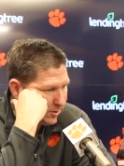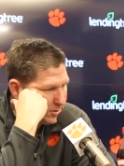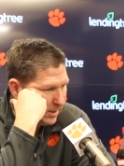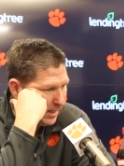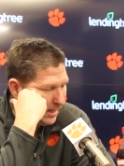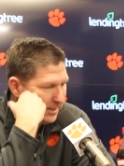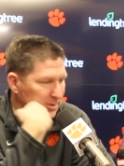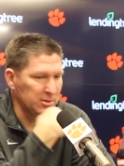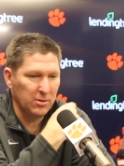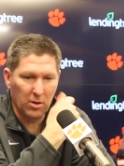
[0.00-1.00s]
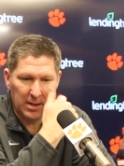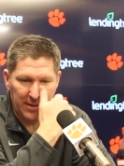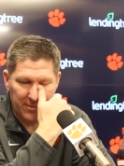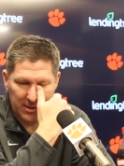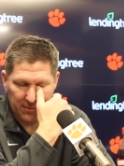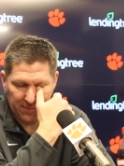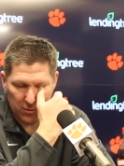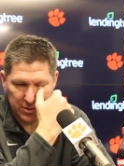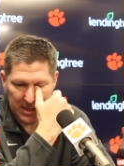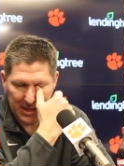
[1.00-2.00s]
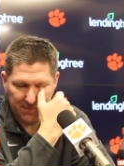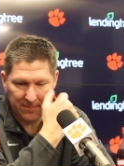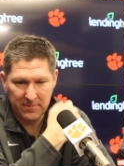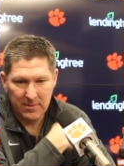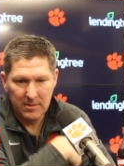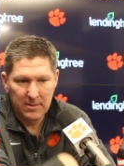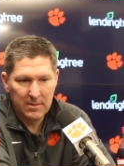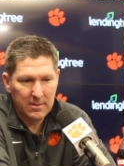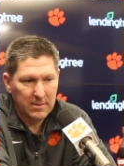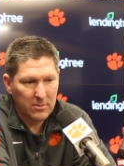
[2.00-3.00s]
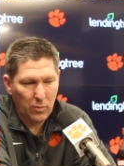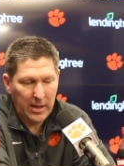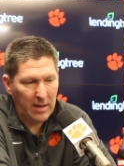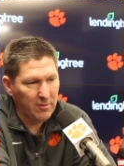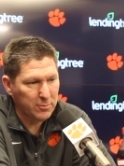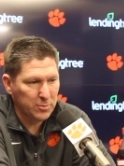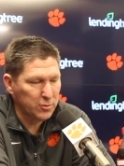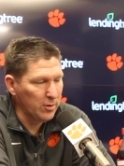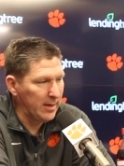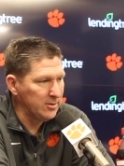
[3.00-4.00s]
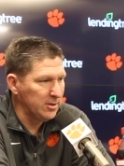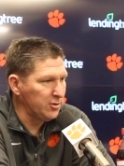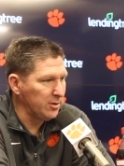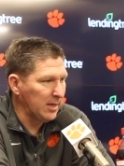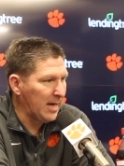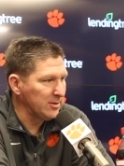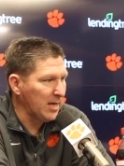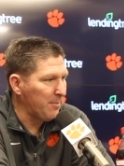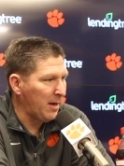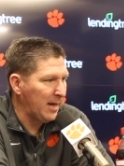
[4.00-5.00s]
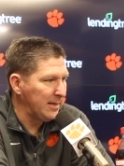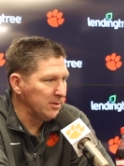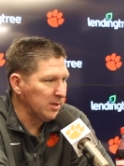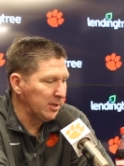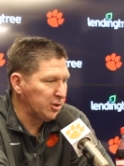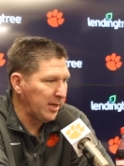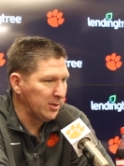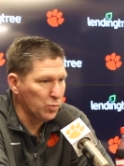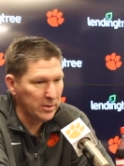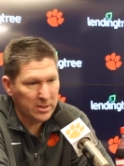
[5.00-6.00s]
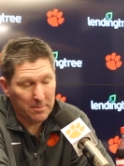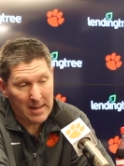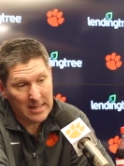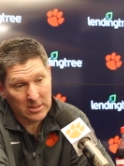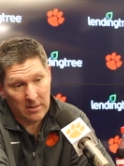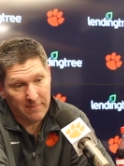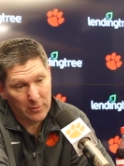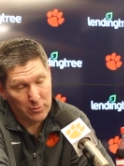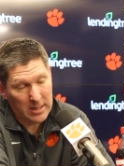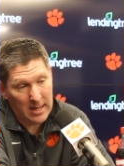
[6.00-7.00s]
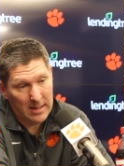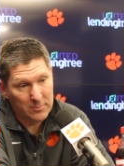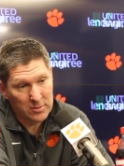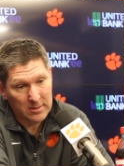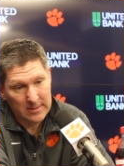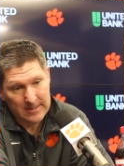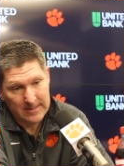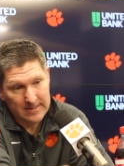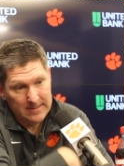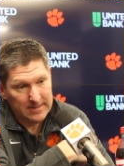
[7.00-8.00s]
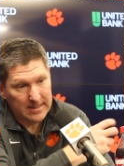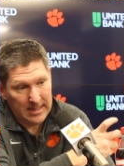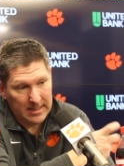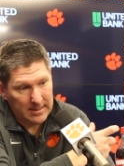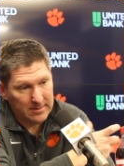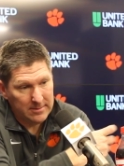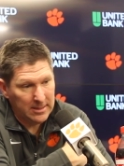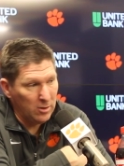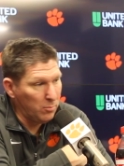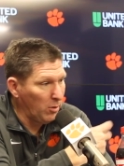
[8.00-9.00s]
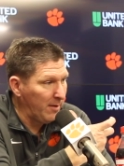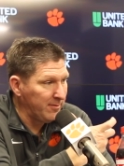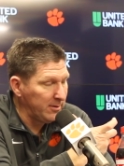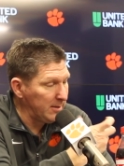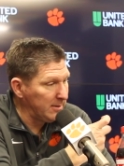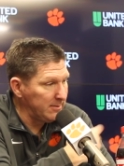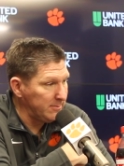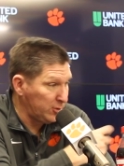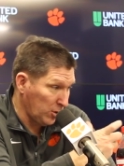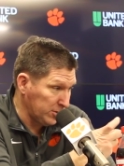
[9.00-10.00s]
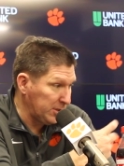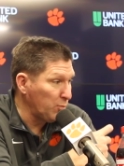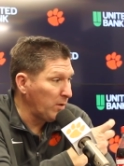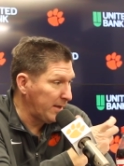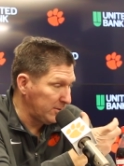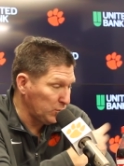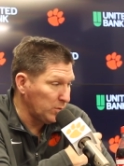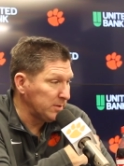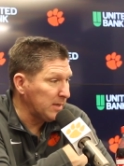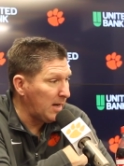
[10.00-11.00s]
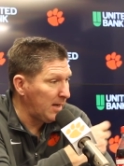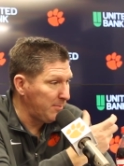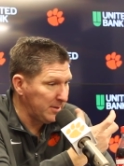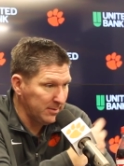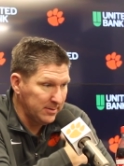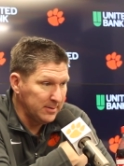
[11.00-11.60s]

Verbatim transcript: just, I, I just thought even in the first half, we gave up some transition. Guys got behind us, like Chase went to the basket a few times, and, you know, Brevin and Chauncey Wiggins one time, and